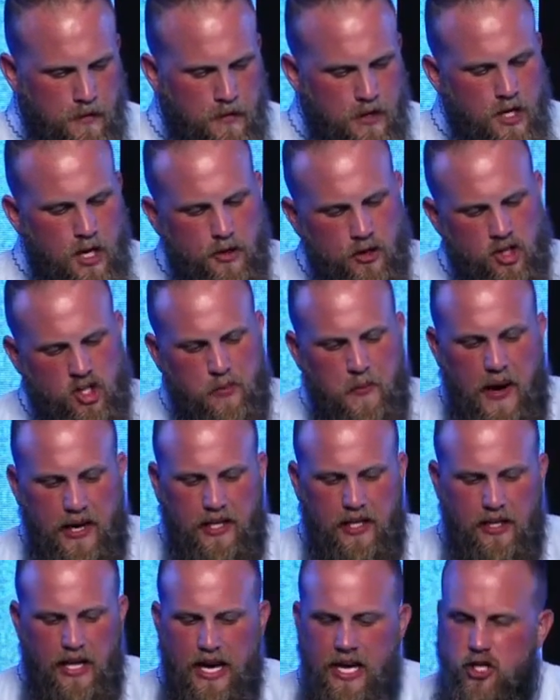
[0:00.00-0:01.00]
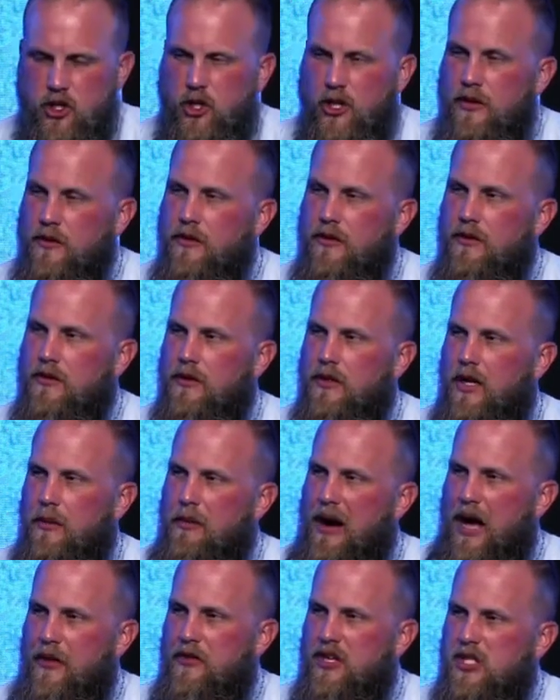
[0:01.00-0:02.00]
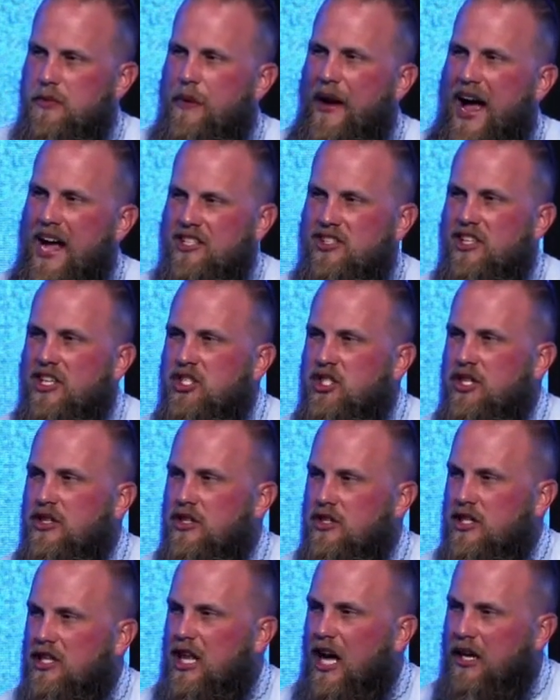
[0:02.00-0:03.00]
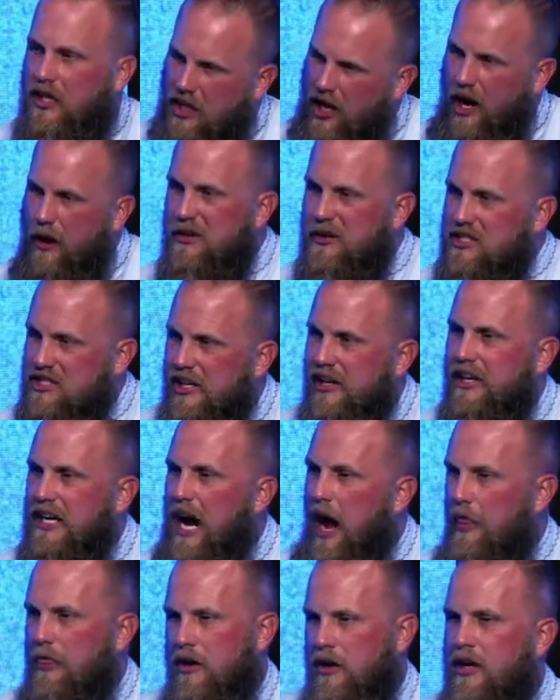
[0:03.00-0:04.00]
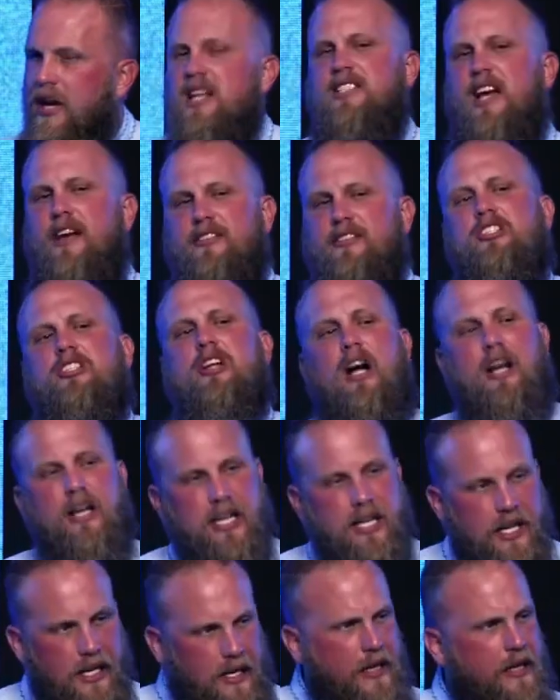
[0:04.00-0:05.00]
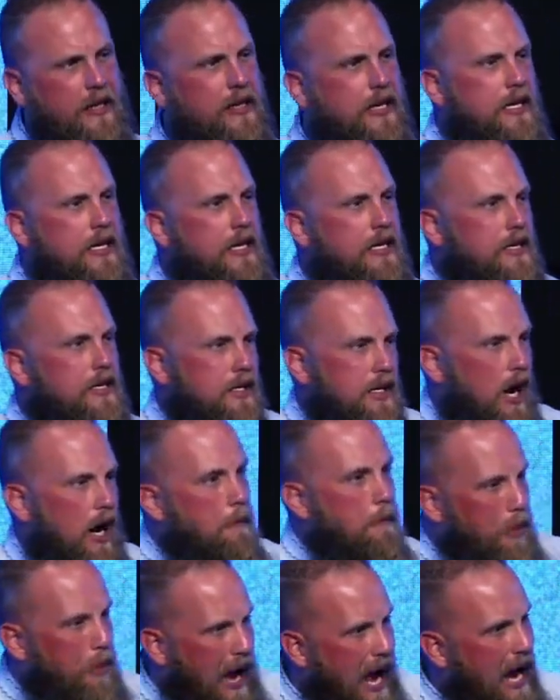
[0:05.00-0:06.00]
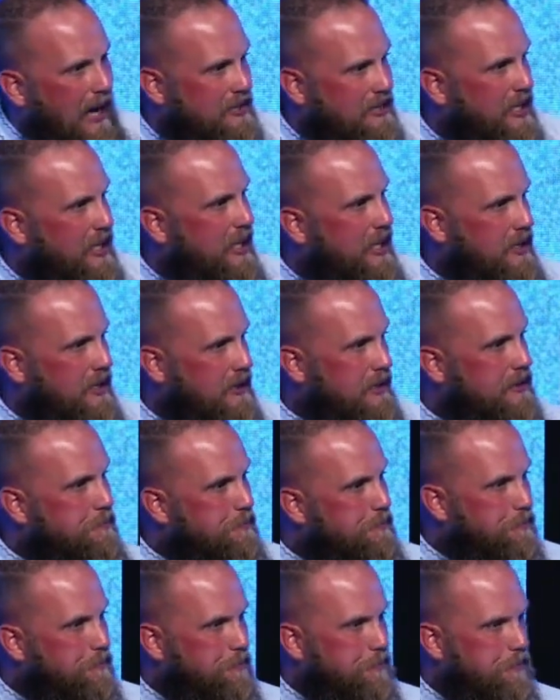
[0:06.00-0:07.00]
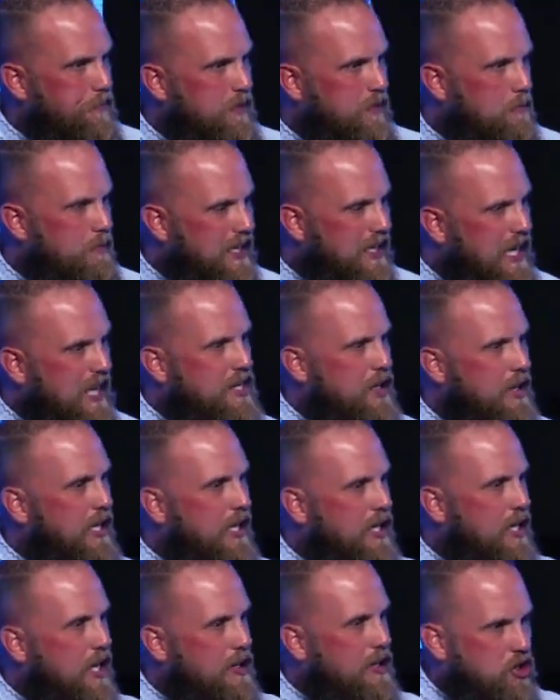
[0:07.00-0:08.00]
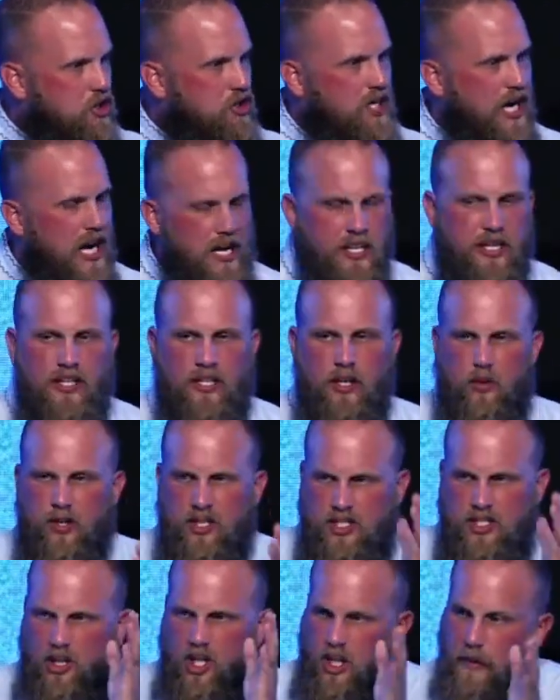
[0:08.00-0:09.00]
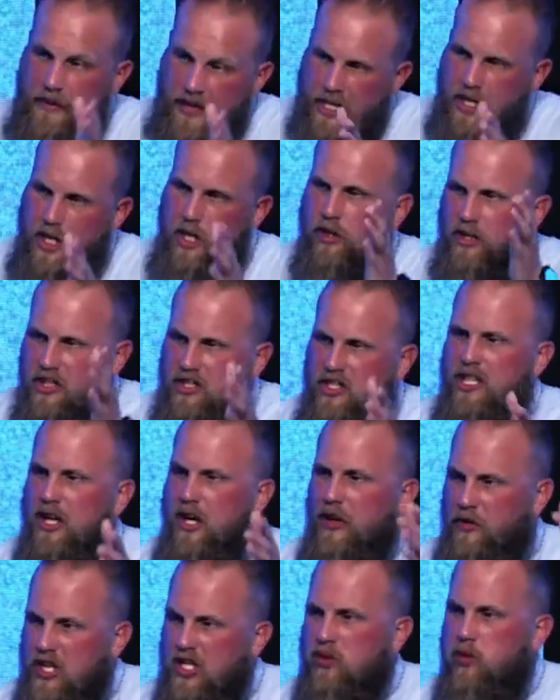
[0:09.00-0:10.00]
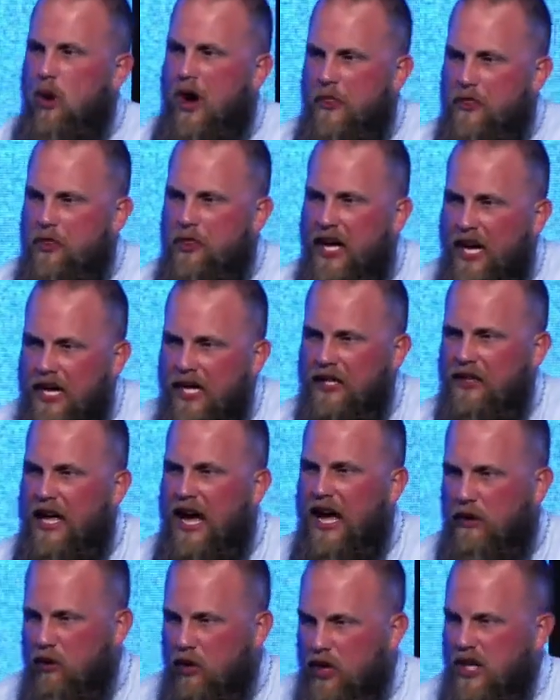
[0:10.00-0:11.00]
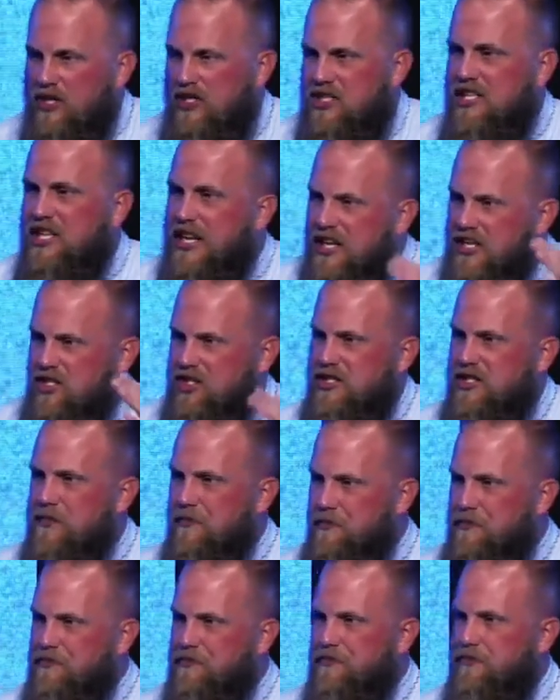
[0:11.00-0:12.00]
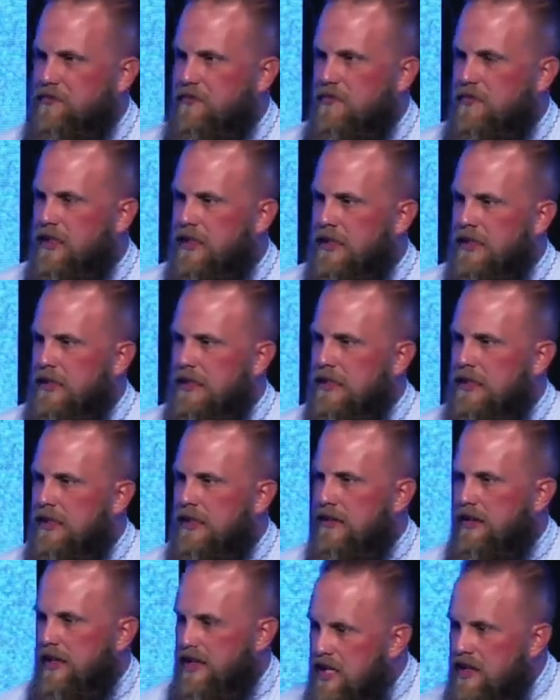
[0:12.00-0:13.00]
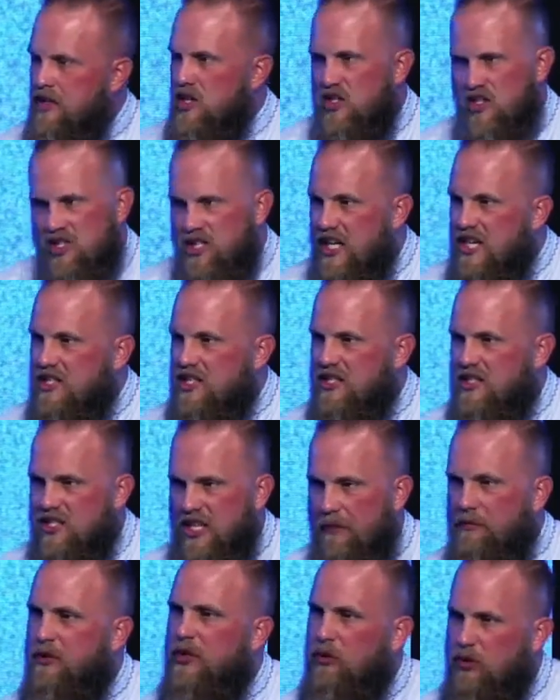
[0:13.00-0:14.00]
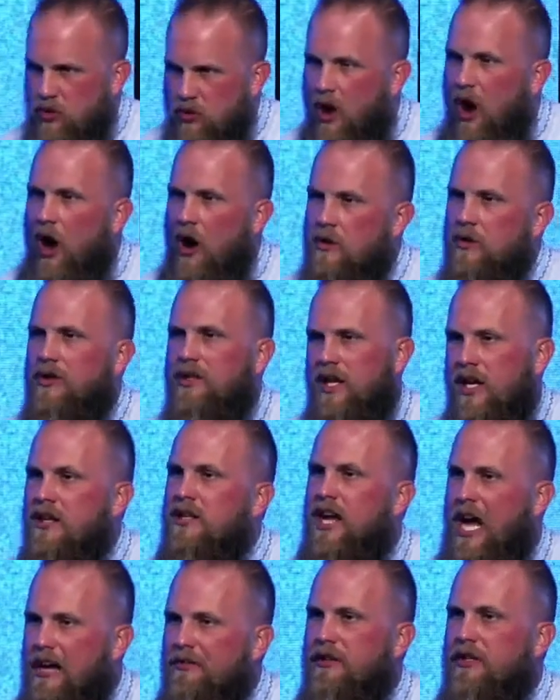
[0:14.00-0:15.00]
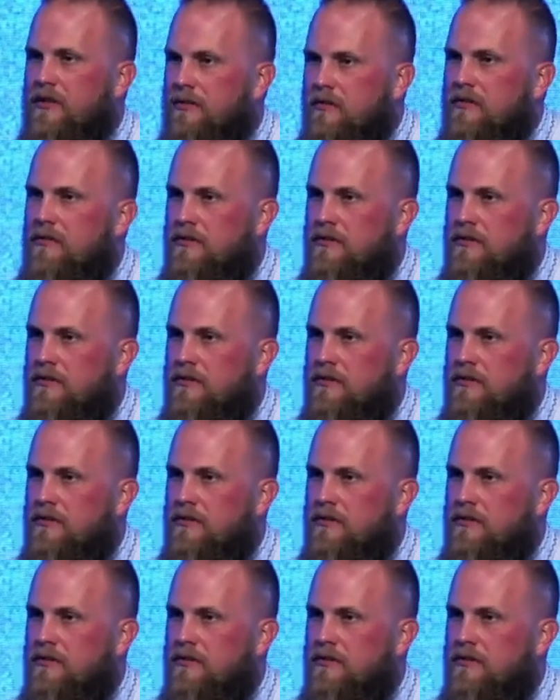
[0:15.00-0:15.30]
You know, there's speculation about this passage, and there's a lot of commentary out there. And as I've studied it and unpacked it and begin to get an understanding, there was a little bit of unity on this one thing, and that was this that in this season something was wrong with King David.